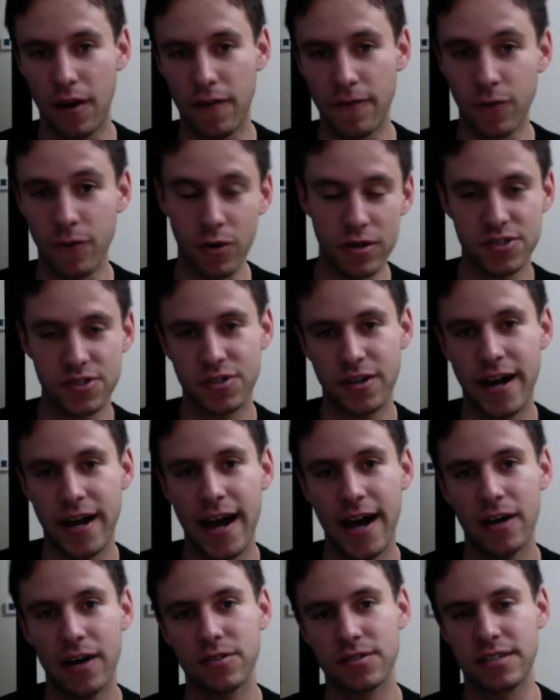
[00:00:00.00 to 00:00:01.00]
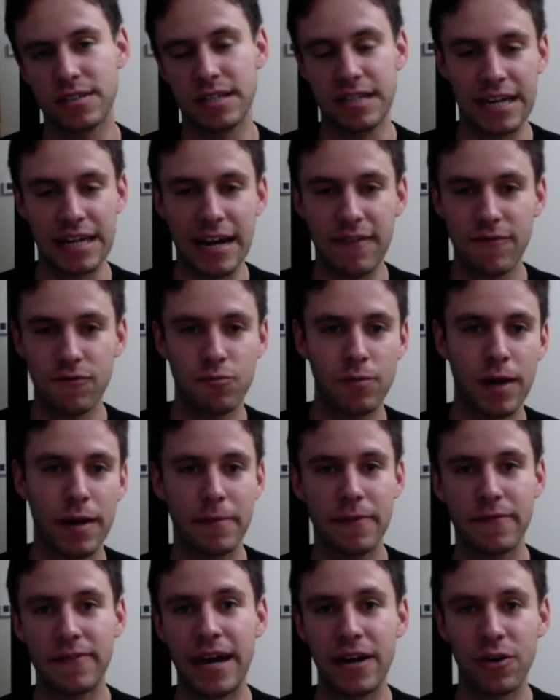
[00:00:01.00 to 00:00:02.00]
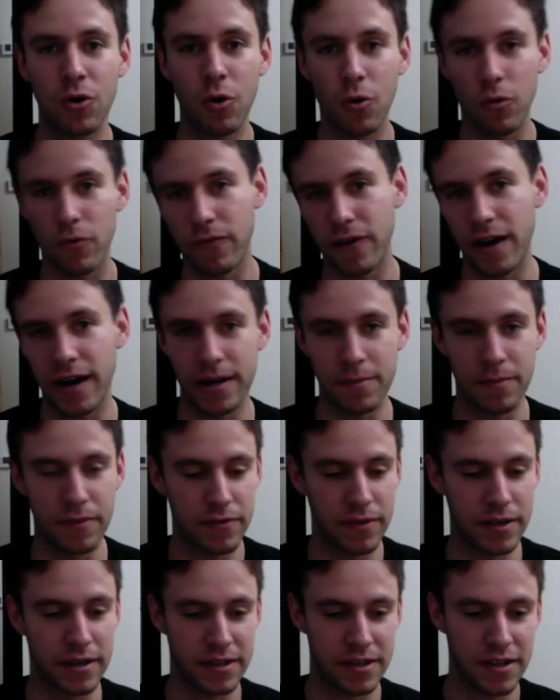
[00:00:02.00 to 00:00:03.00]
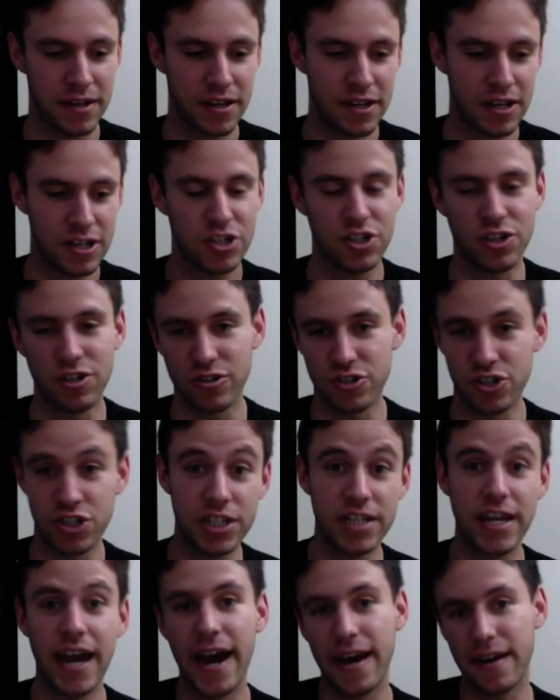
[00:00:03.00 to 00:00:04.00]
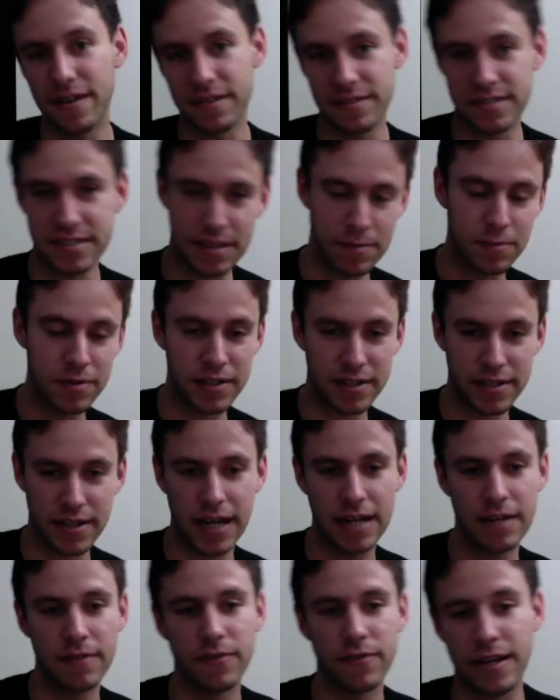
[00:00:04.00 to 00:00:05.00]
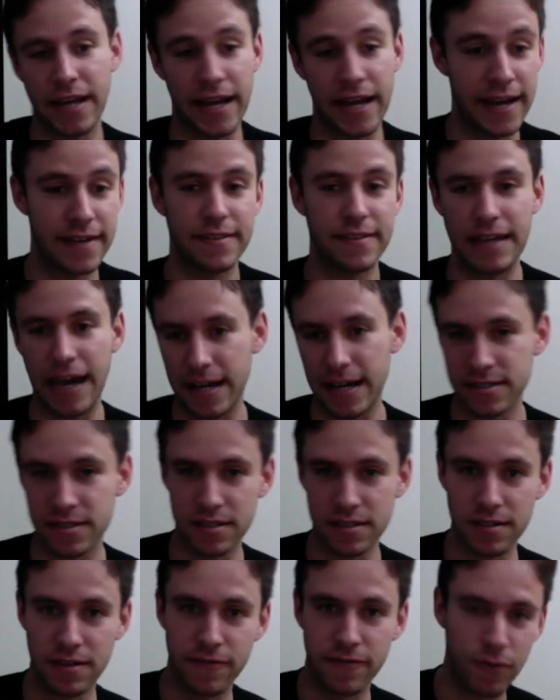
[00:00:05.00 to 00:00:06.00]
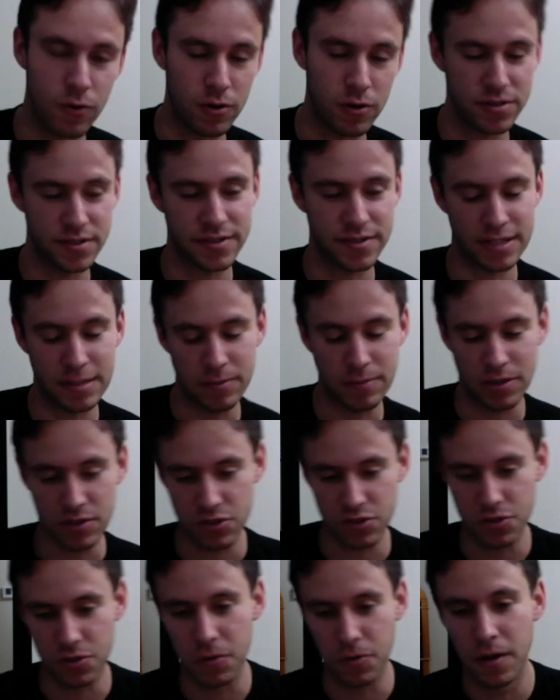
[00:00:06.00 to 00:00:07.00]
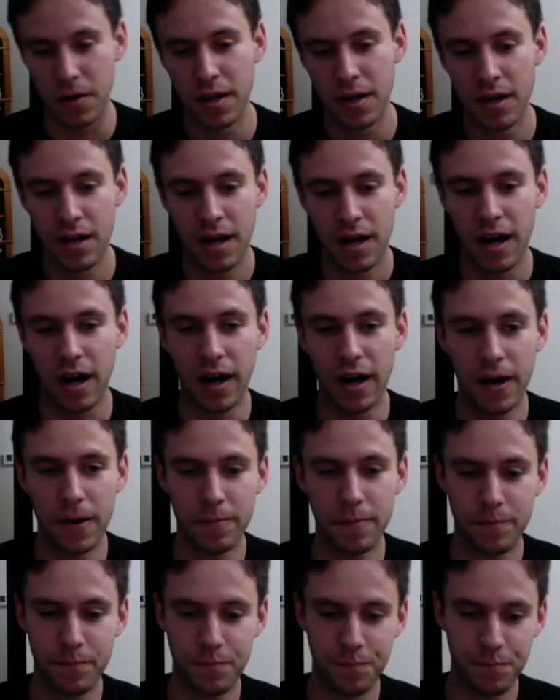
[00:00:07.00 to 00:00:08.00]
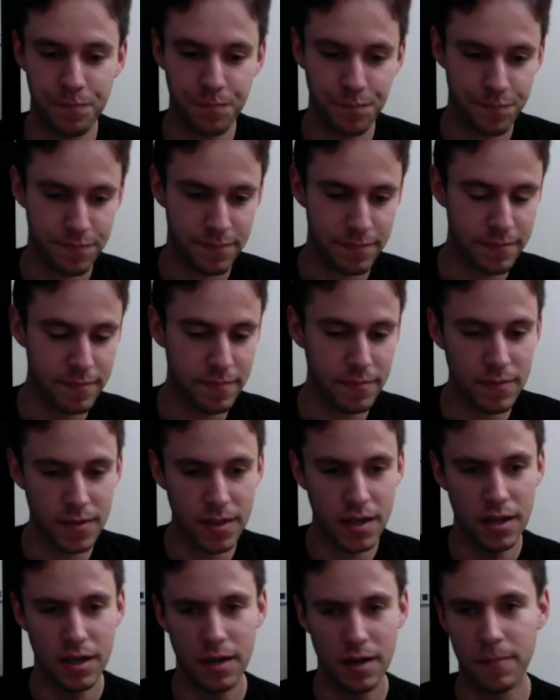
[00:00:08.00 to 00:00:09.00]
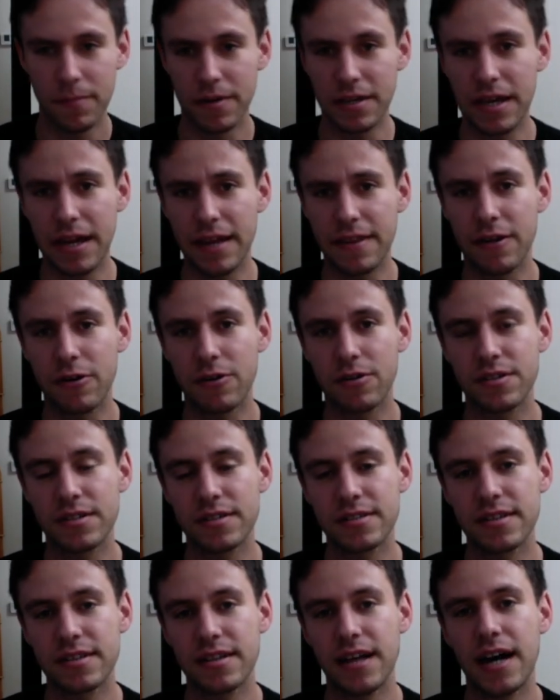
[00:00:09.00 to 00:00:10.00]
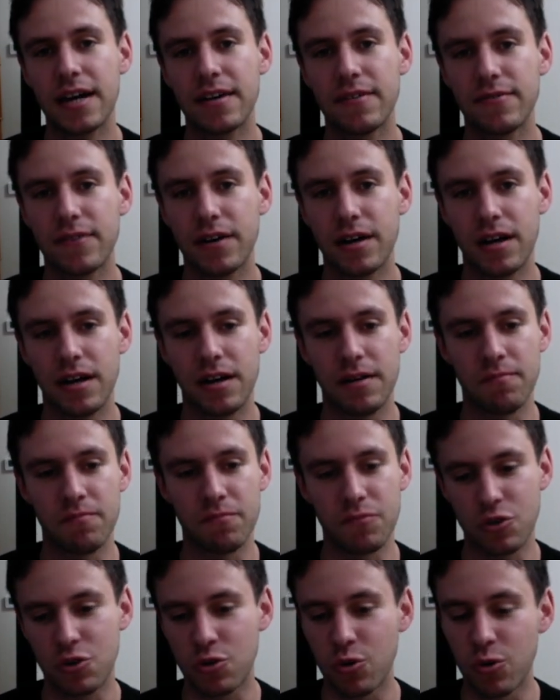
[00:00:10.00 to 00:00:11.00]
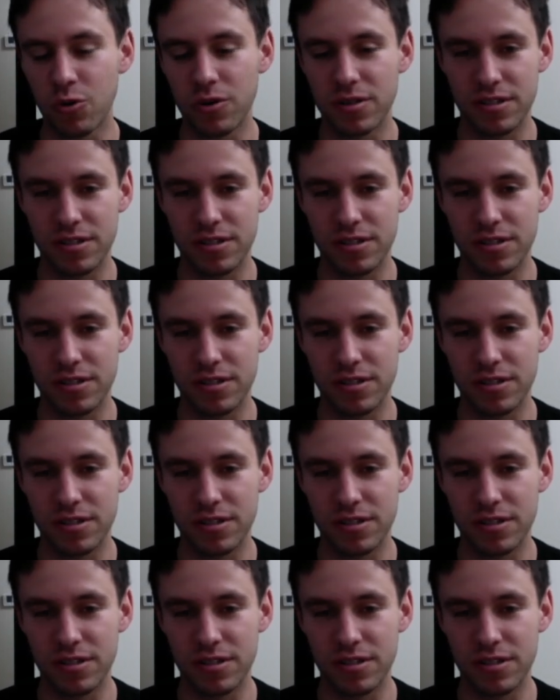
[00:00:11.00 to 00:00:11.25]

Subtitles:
foster house. It kind of reminded me of that whole vibe of like, She had a sibling, kind of, and Andy has a foster sibling too. But yeah, there's a lot of cool,